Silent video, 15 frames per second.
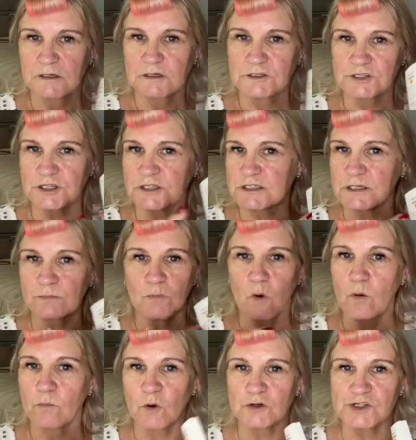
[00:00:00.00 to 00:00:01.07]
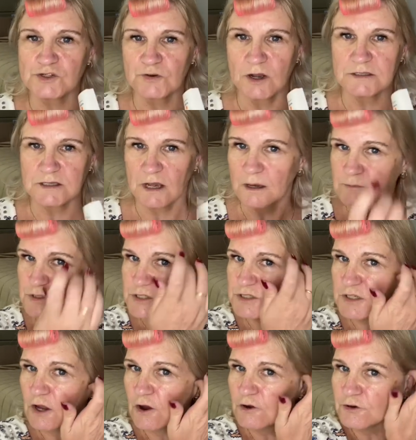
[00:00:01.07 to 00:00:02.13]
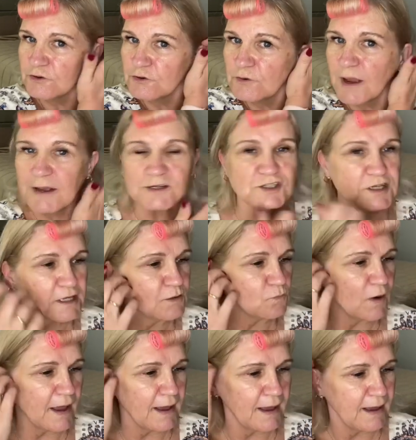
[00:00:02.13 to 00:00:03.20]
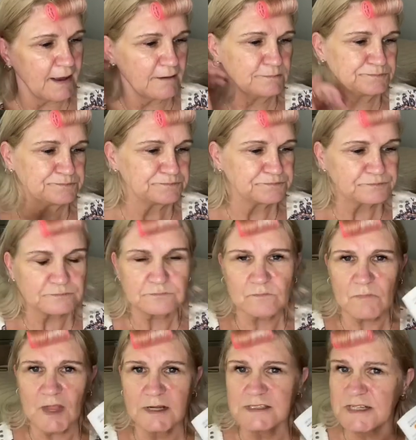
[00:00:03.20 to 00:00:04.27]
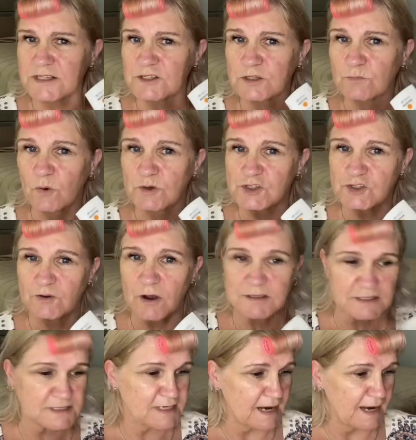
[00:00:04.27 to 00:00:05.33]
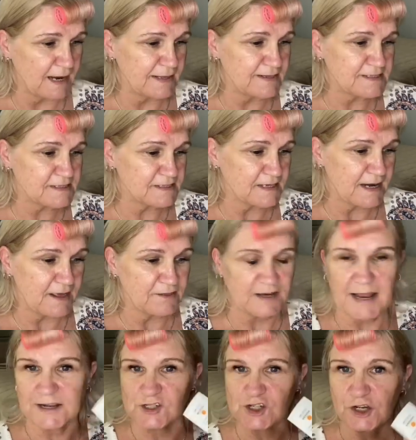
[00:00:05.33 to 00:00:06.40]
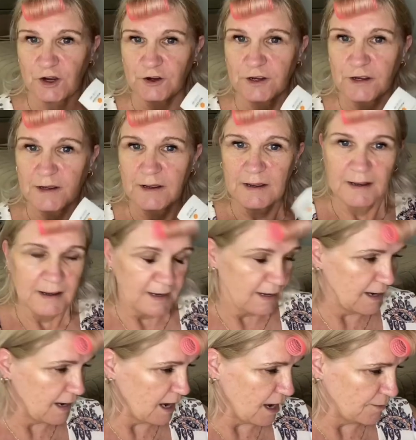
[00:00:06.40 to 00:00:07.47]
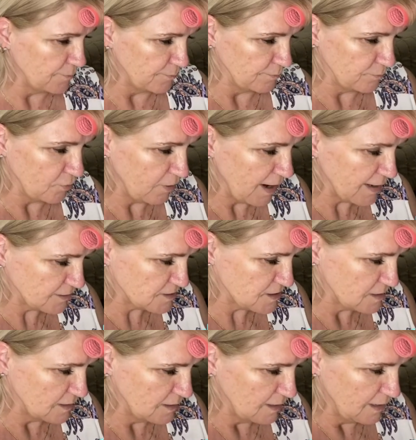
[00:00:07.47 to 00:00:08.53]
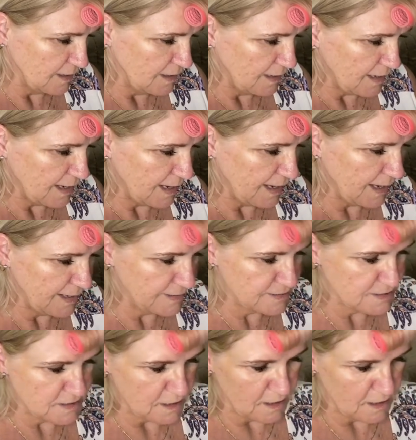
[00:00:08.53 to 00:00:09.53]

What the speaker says: just some more moisturizer. I'm just going to actually wear a tinted moisturizer today. This is another Natio product, and